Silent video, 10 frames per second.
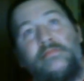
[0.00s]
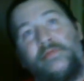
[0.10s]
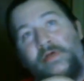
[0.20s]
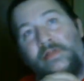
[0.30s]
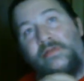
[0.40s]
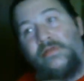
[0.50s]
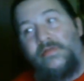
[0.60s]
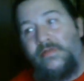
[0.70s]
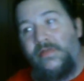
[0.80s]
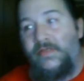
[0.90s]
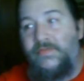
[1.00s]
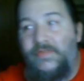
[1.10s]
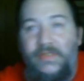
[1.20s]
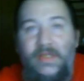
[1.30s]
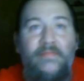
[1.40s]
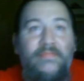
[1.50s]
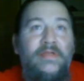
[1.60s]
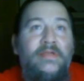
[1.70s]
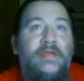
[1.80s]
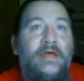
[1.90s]
but thanks for stopping
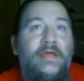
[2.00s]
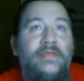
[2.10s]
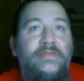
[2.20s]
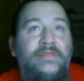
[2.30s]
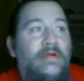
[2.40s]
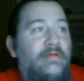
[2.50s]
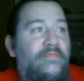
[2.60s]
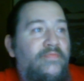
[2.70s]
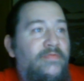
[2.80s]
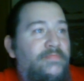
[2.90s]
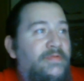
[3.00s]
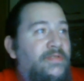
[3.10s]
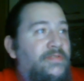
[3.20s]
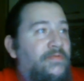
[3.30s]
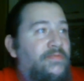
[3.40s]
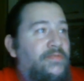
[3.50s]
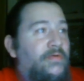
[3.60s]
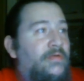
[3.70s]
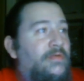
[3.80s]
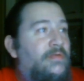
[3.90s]
in, guys. Sorry for it being so
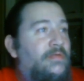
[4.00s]
short.